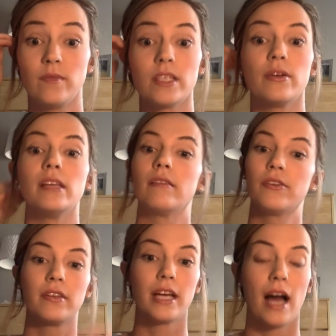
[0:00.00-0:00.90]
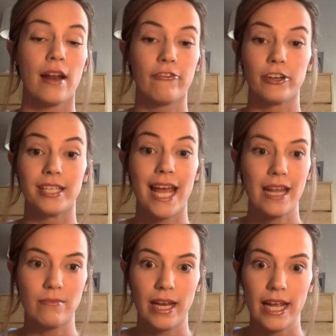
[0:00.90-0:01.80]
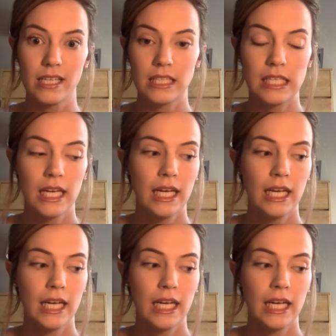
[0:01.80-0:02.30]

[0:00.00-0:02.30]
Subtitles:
So he literally got it for 10 minutes,